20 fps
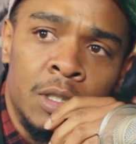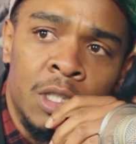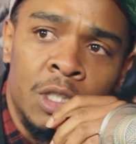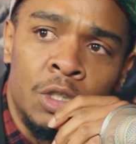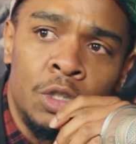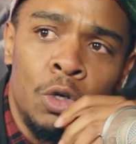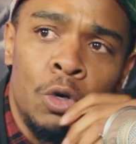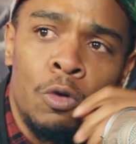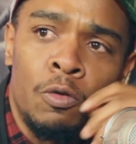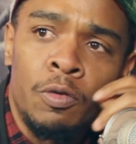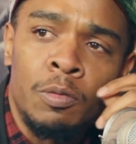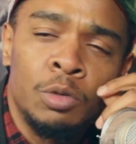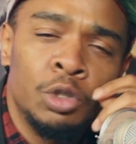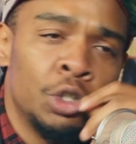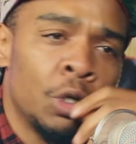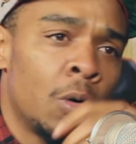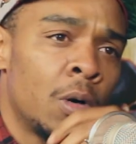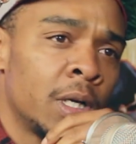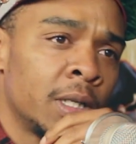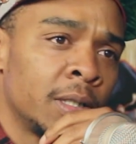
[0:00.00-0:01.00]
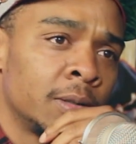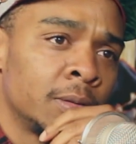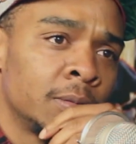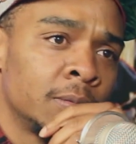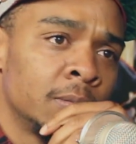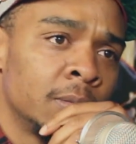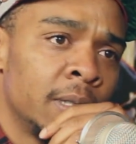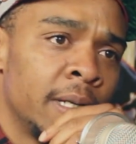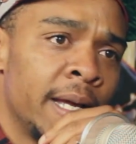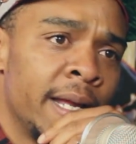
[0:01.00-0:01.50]
dude from Jordan,
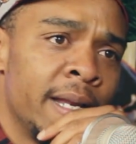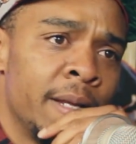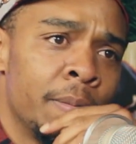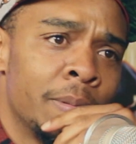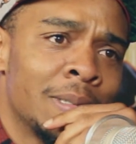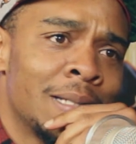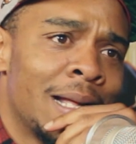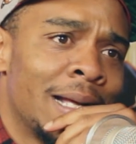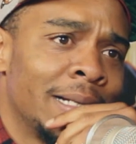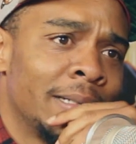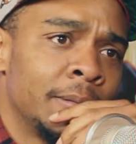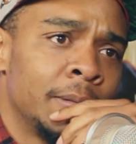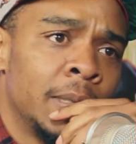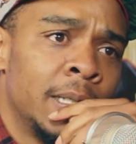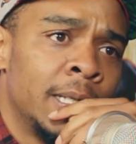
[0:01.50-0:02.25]
and he was like